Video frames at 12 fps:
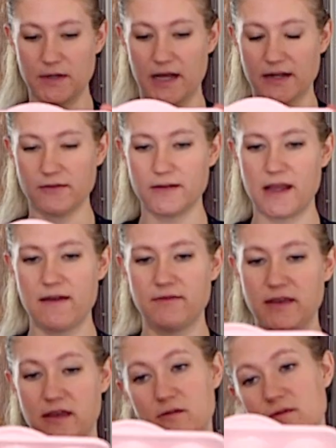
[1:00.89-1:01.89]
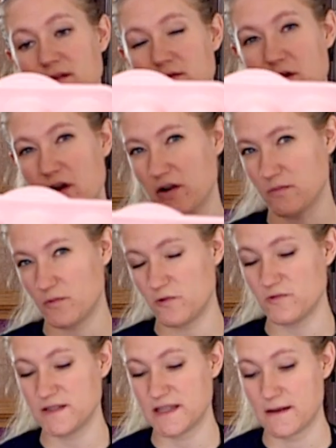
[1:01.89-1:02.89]
I don't have cute little heart
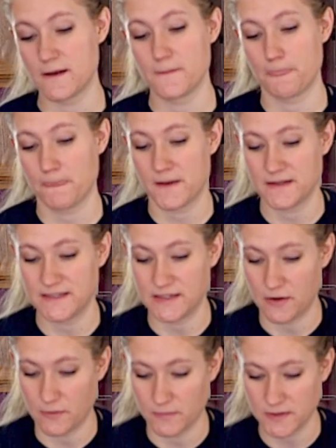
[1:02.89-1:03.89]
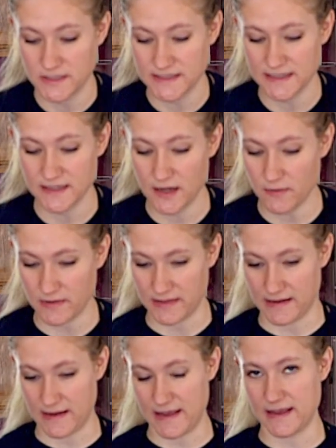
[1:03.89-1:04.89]
molds, so we're just gonna go with
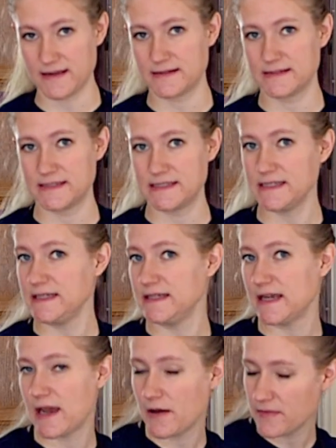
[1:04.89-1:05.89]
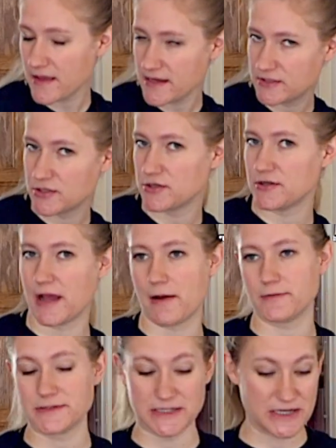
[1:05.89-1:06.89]
it and see how they turn
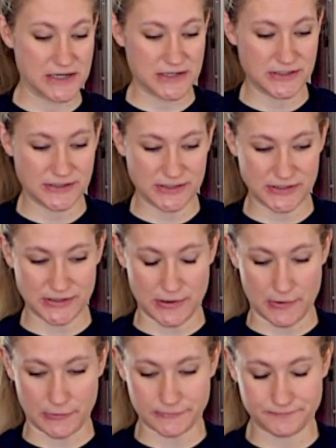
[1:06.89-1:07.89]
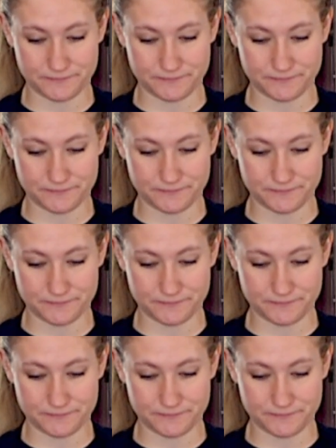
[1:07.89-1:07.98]
out. So,